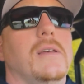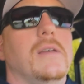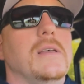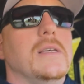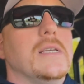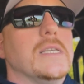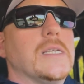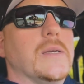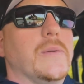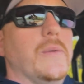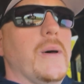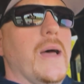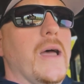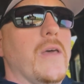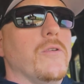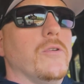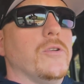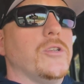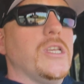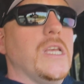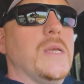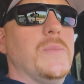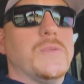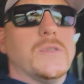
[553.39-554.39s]
some of my other
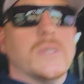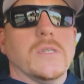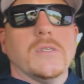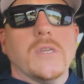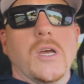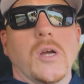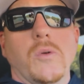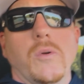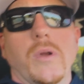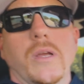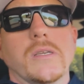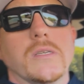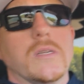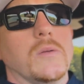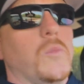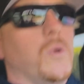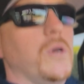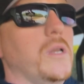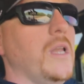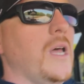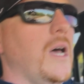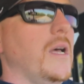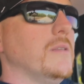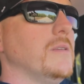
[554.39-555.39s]
Jeeps and tow rigs and
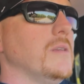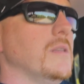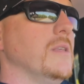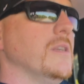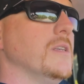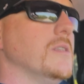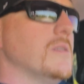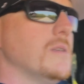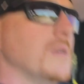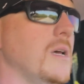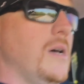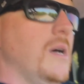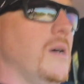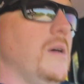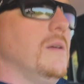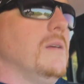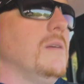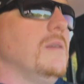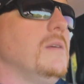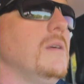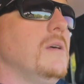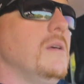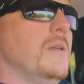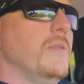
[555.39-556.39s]
whatnot to this
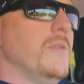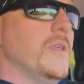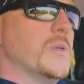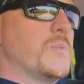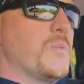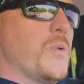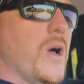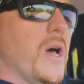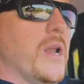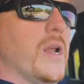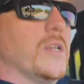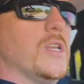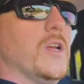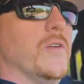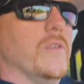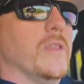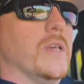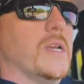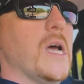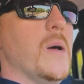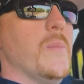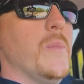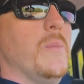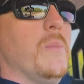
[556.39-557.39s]
product over the
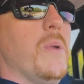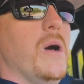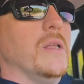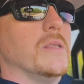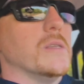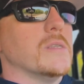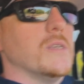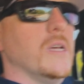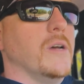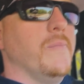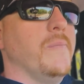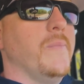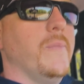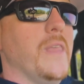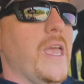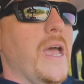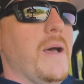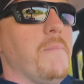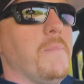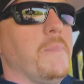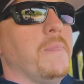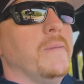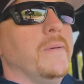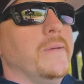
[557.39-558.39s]
coming months. So yeah,
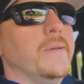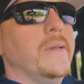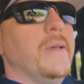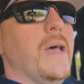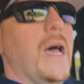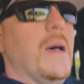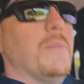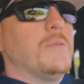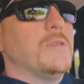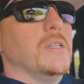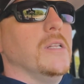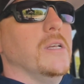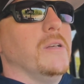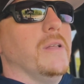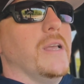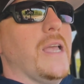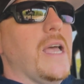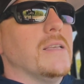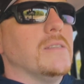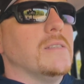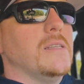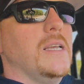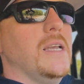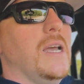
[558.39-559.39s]
absolutely
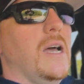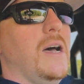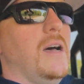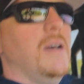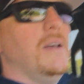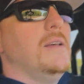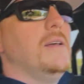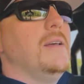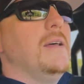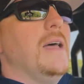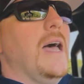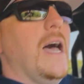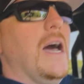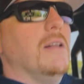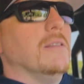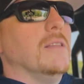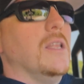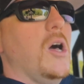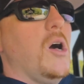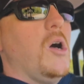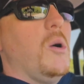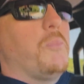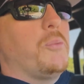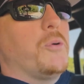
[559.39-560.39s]
has the
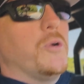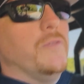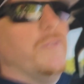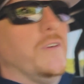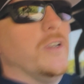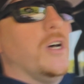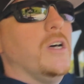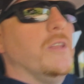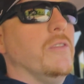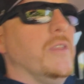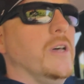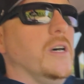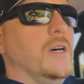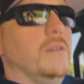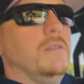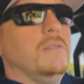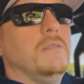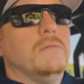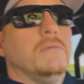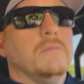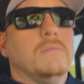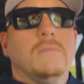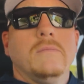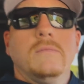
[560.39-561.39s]
Outlaw proven on the
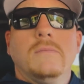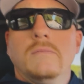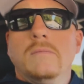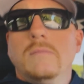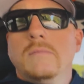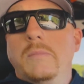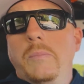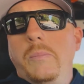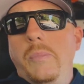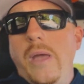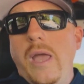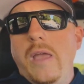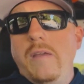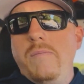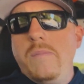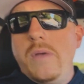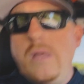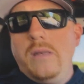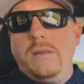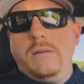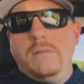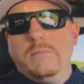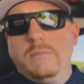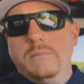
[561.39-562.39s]

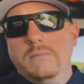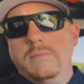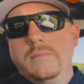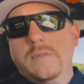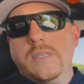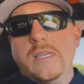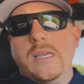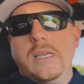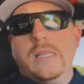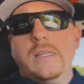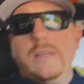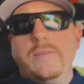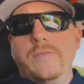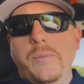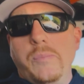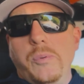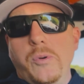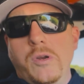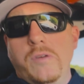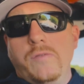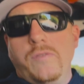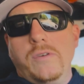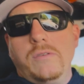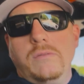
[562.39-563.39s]
pavement seal of
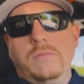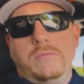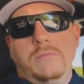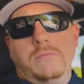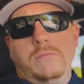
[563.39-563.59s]
approval.